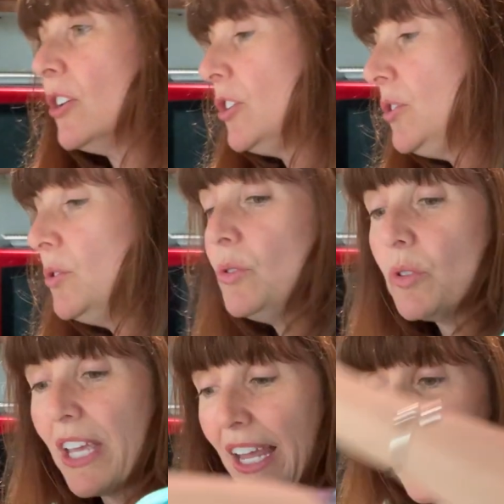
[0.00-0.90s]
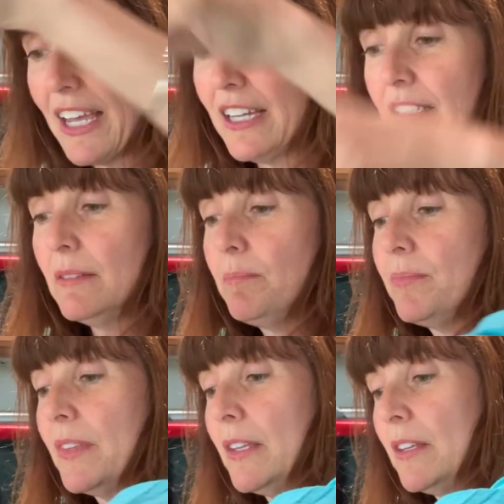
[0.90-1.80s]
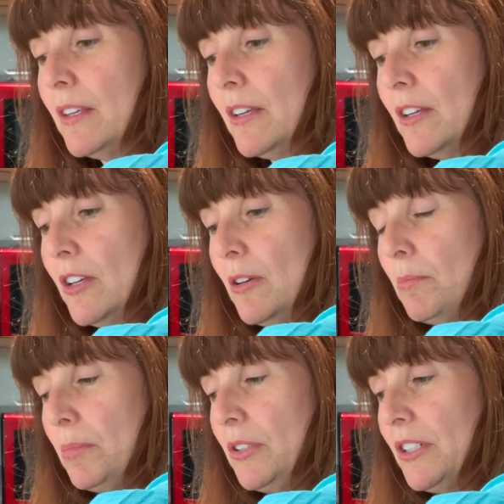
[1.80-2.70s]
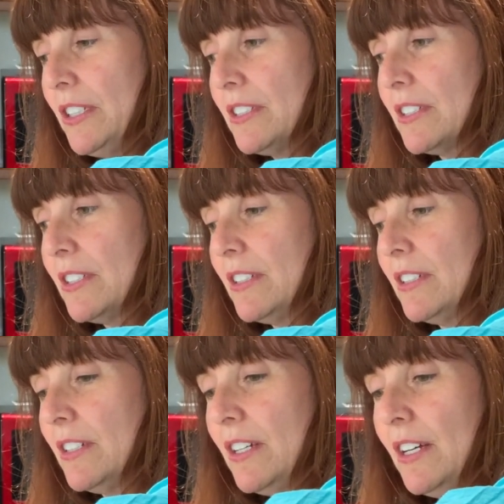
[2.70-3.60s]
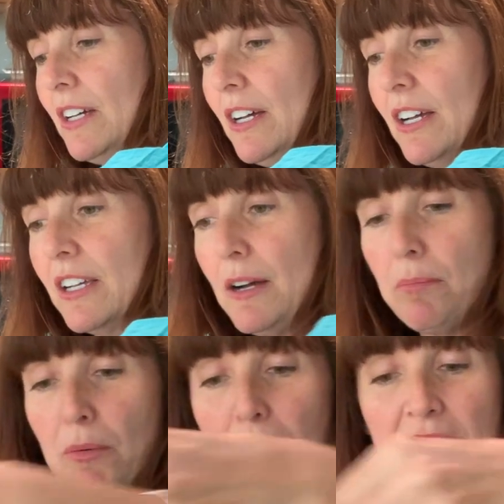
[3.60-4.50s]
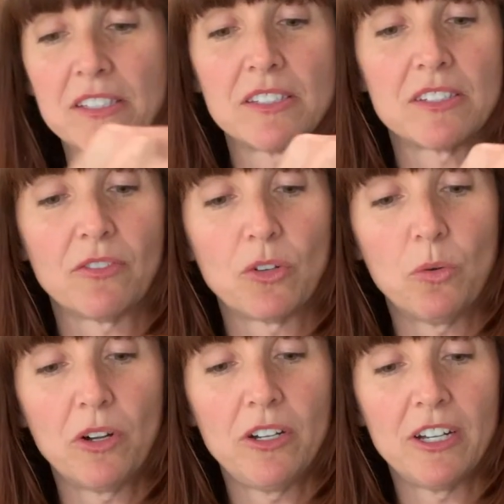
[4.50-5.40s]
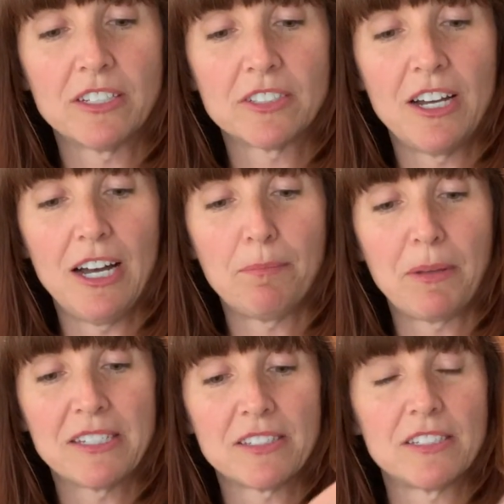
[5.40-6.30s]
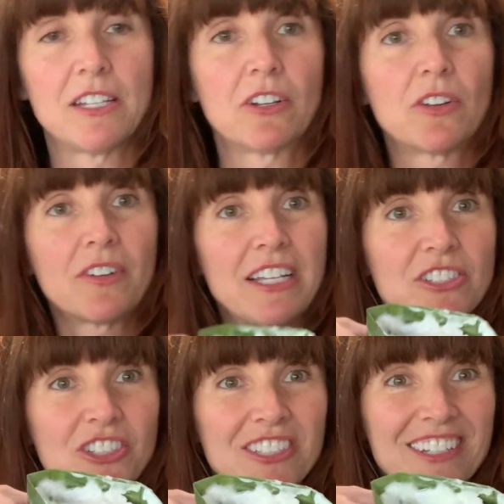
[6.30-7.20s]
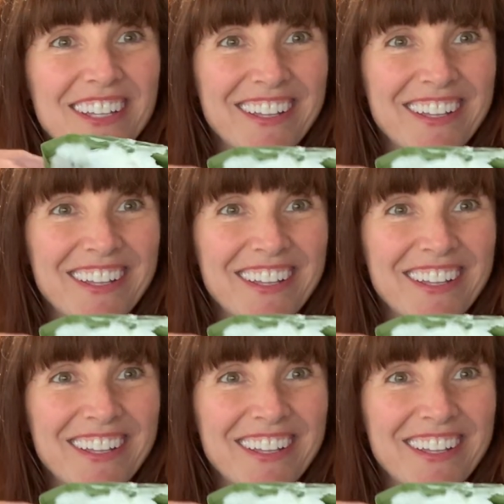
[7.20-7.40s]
you can put a couple pieces of corn on top as a decoration.